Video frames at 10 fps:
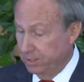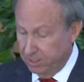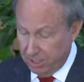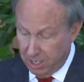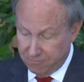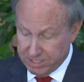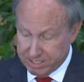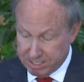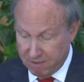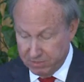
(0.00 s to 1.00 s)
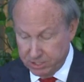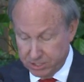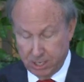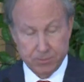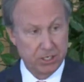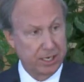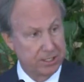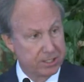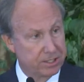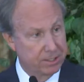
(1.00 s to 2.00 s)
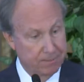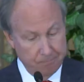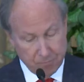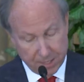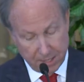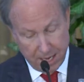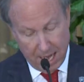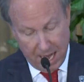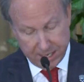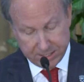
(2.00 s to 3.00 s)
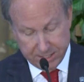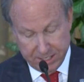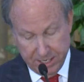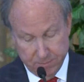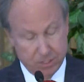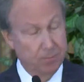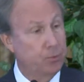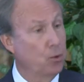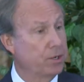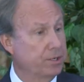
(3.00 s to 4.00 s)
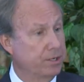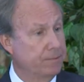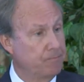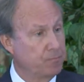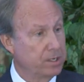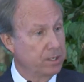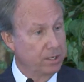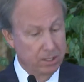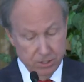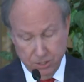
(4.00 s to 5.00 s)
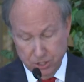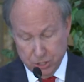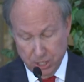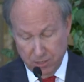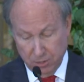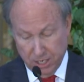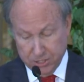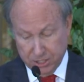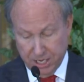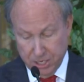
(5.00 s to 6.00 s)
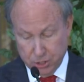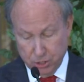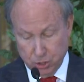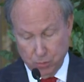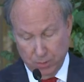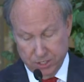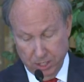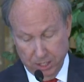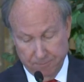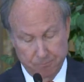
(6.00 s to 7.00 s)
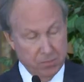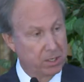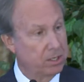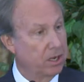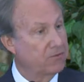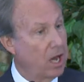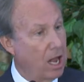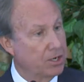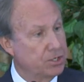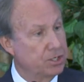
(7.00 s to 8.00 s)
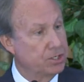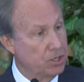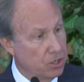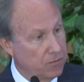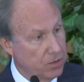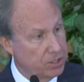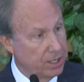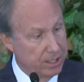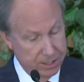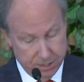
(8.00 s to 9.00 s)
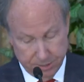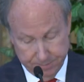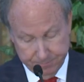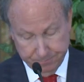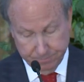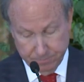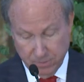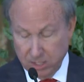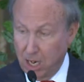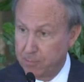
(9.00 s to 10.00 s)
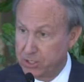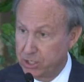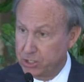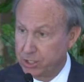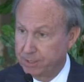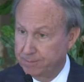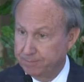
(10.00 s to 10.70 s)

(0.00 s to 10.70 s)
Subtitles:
of the 7 subjects ACTA deems important to the general education curricula of colleges and universities: composition,